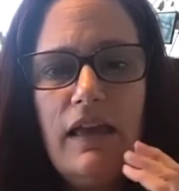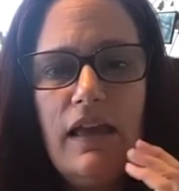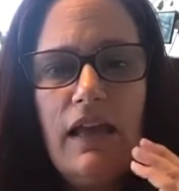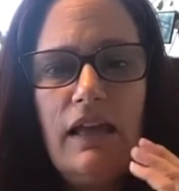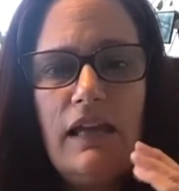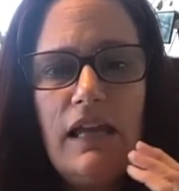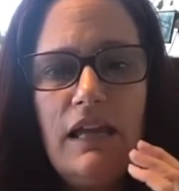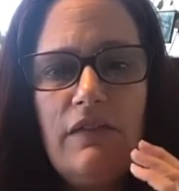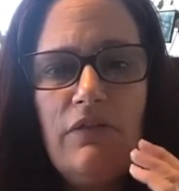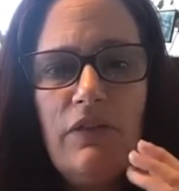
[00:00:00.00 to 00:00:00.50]

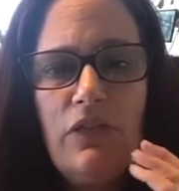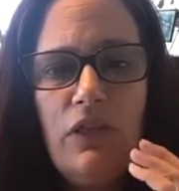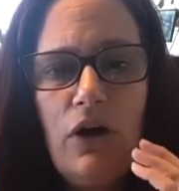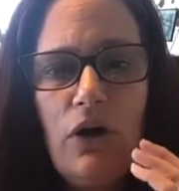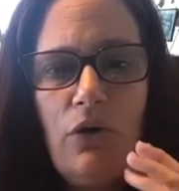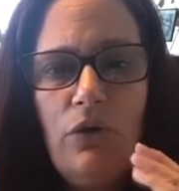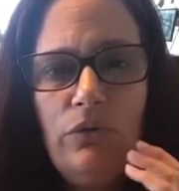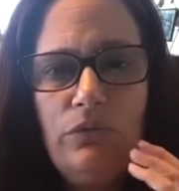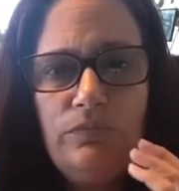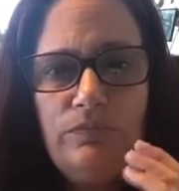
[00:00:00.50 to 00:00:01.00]
And even
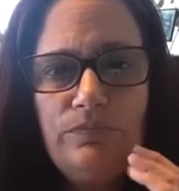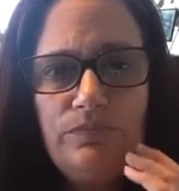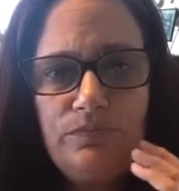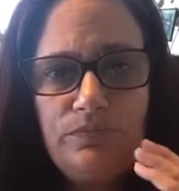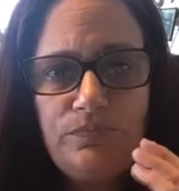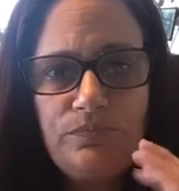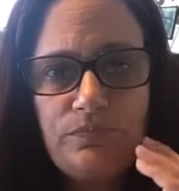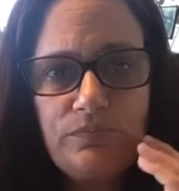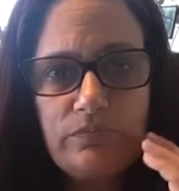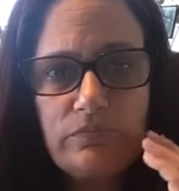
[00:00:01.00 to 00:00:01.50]
though
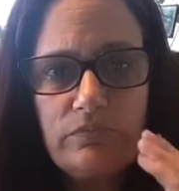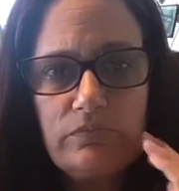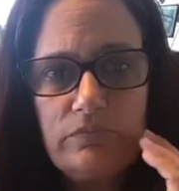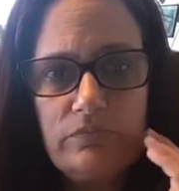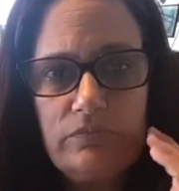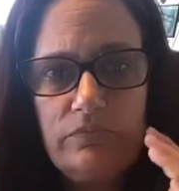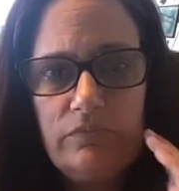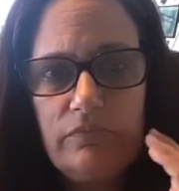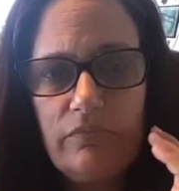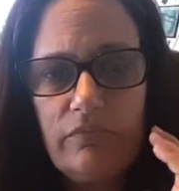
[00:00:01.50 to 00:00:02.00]

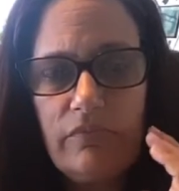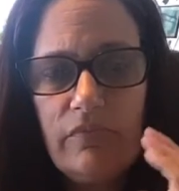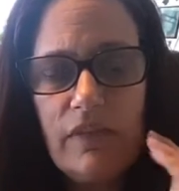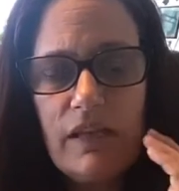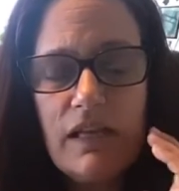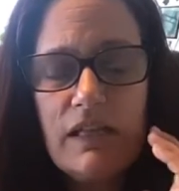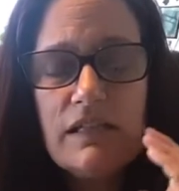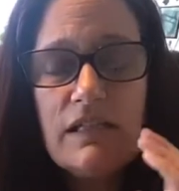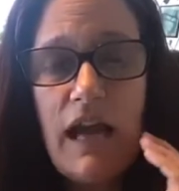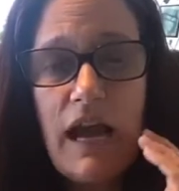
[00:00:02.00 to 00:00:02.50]

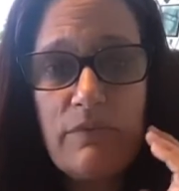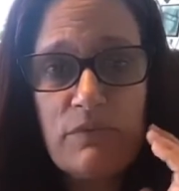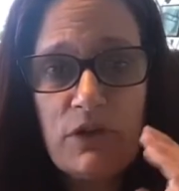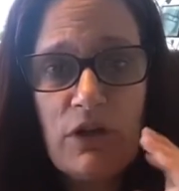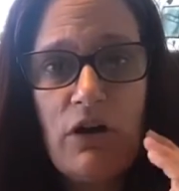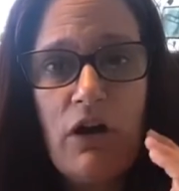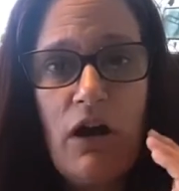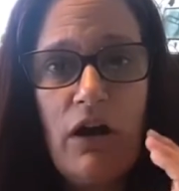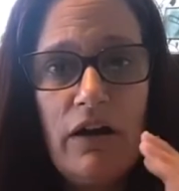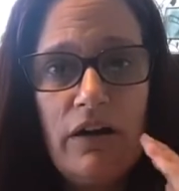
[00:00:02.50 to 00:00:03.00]
times
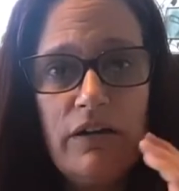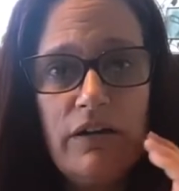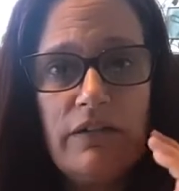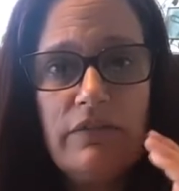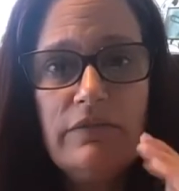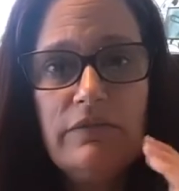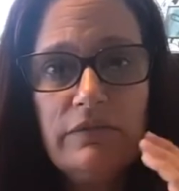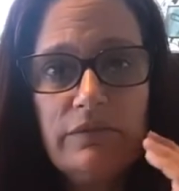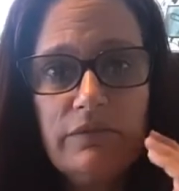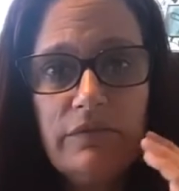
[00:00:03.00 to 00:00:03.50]
are hard
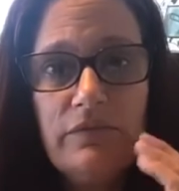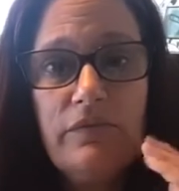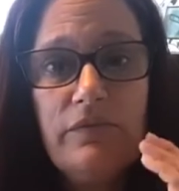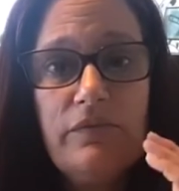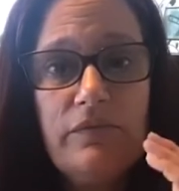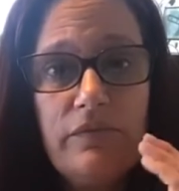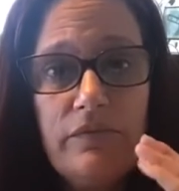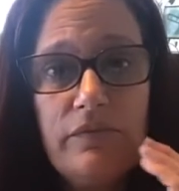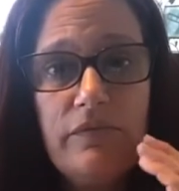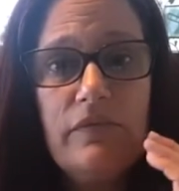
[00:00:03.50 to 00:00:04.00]

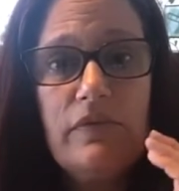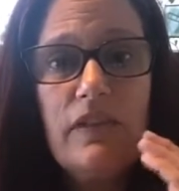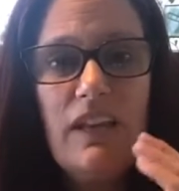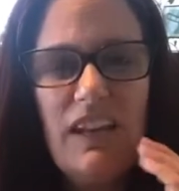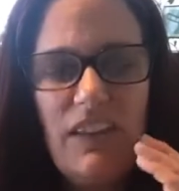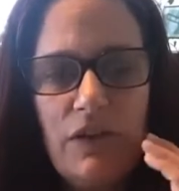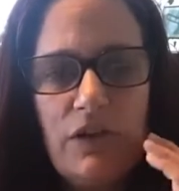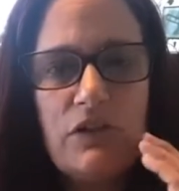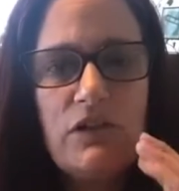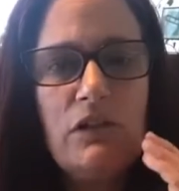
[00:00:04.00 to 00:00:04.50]

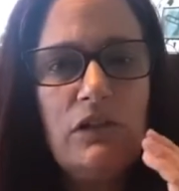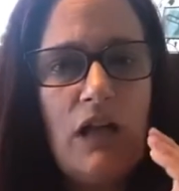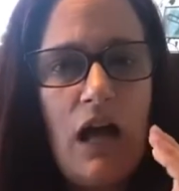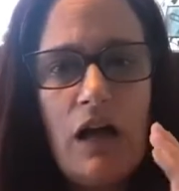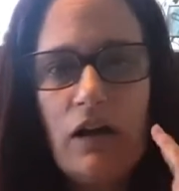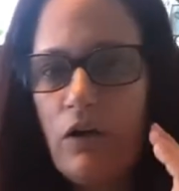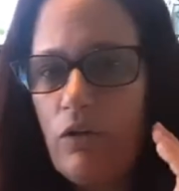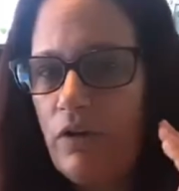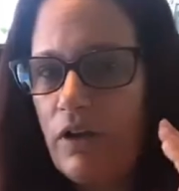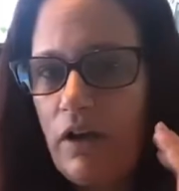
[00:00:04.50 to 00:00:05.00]
and there's a
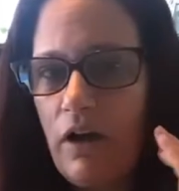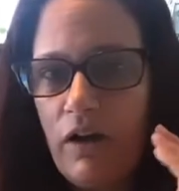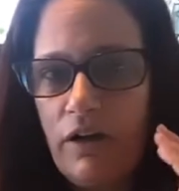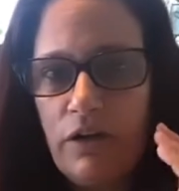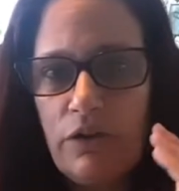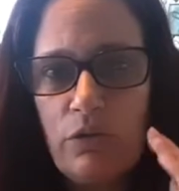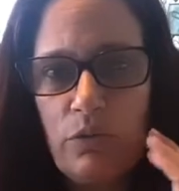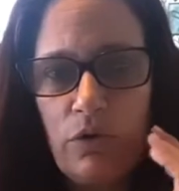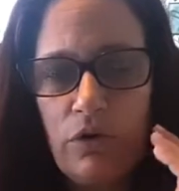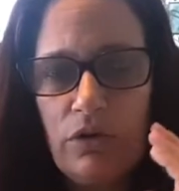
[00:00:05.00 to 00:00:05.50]
lot going on in
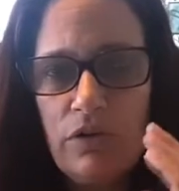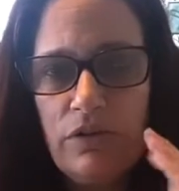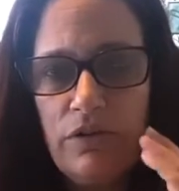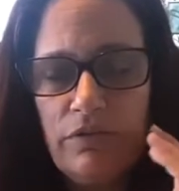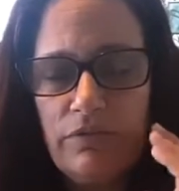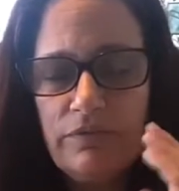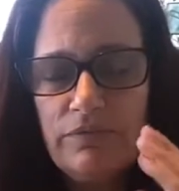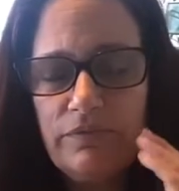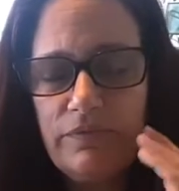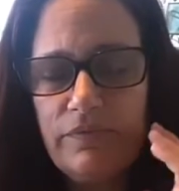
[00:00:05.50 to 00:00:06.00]
the world,
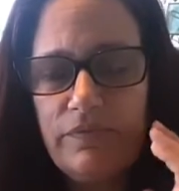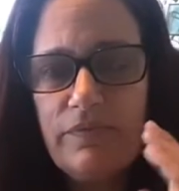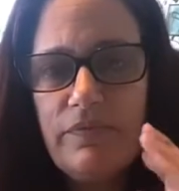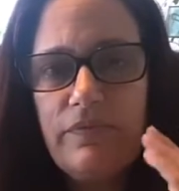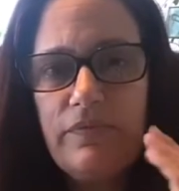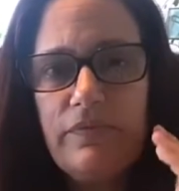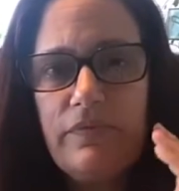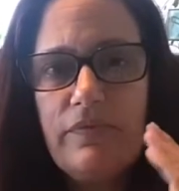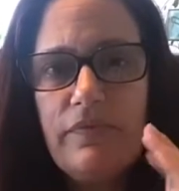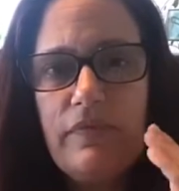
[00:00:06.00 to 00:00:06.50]

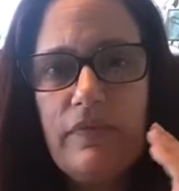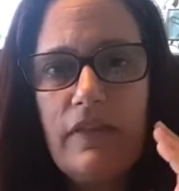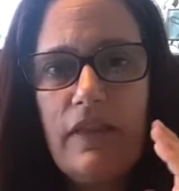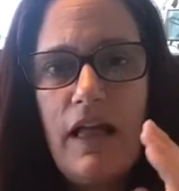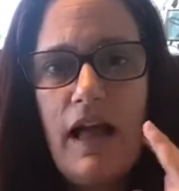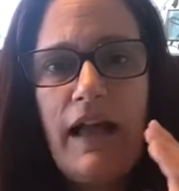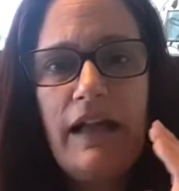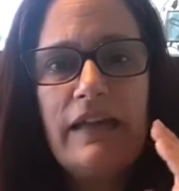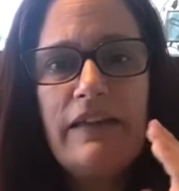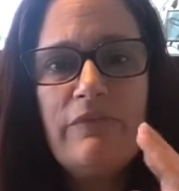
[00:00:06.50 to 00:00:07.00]

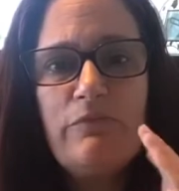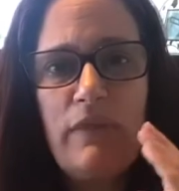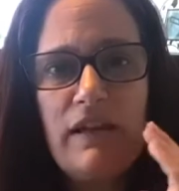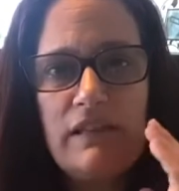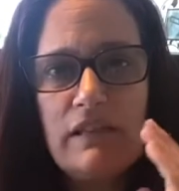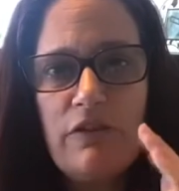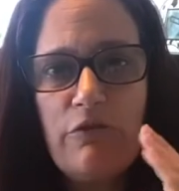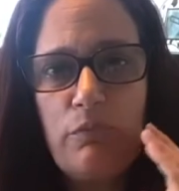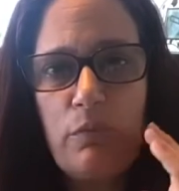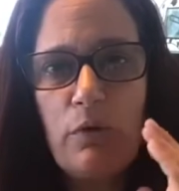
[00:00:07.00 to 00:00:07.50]
I give
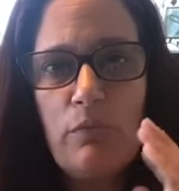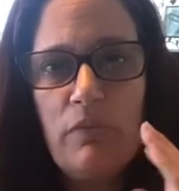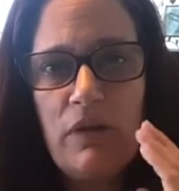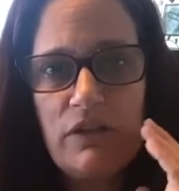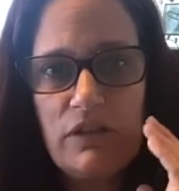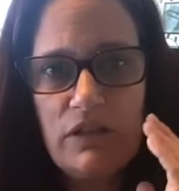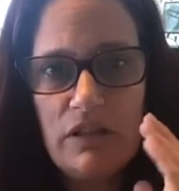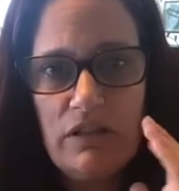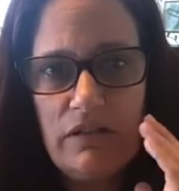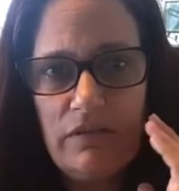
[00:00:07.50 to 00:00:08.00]
myself
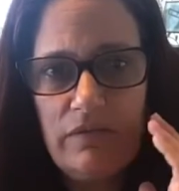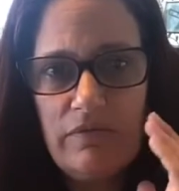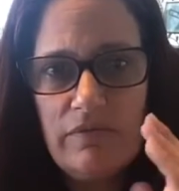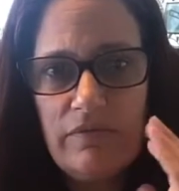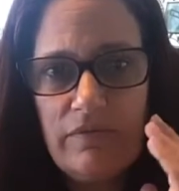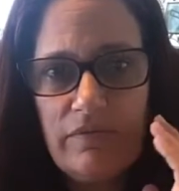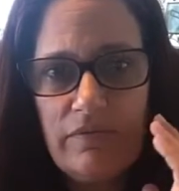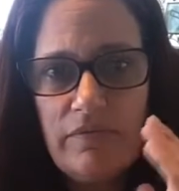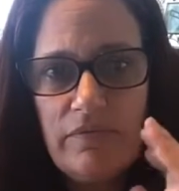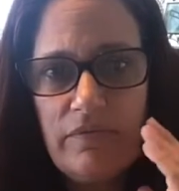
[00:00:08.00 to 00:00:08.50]
permission
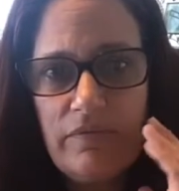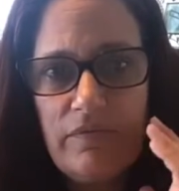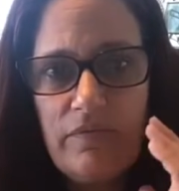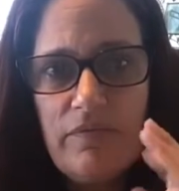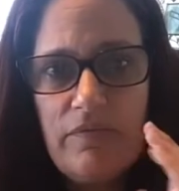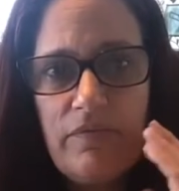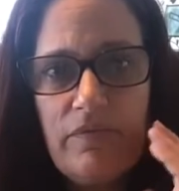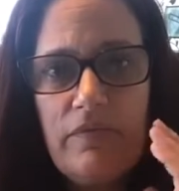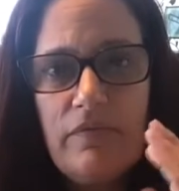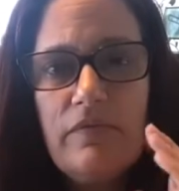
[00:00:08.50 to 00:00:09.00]

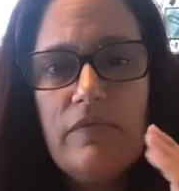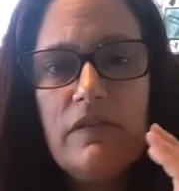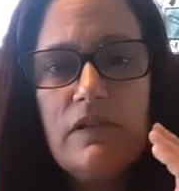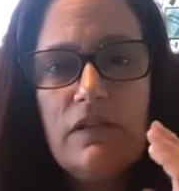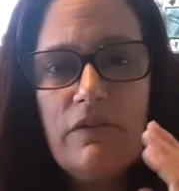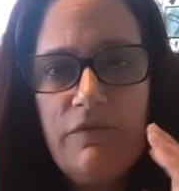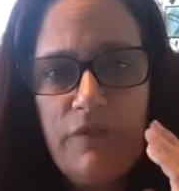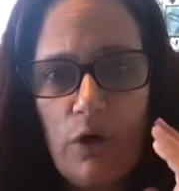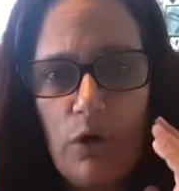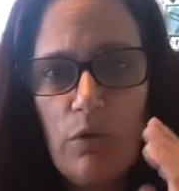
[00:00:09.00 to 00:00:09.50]
to
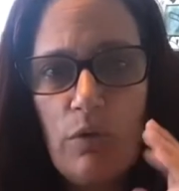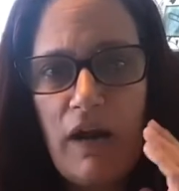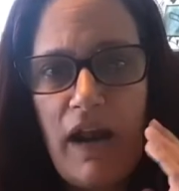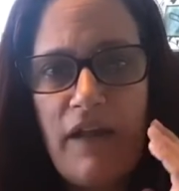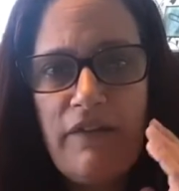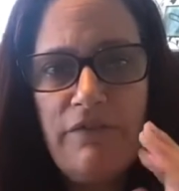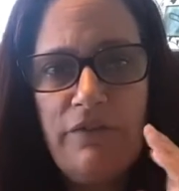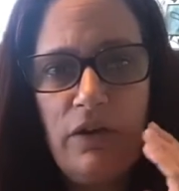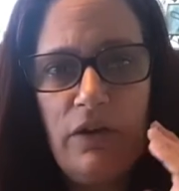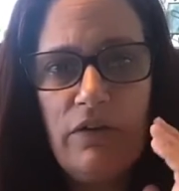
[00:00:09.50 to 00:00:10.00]
feel what I
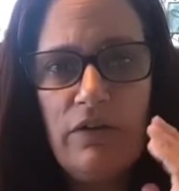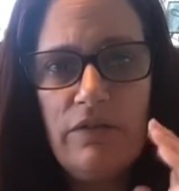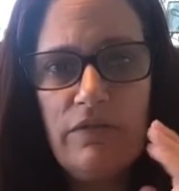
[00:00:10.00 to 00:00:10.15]
feel.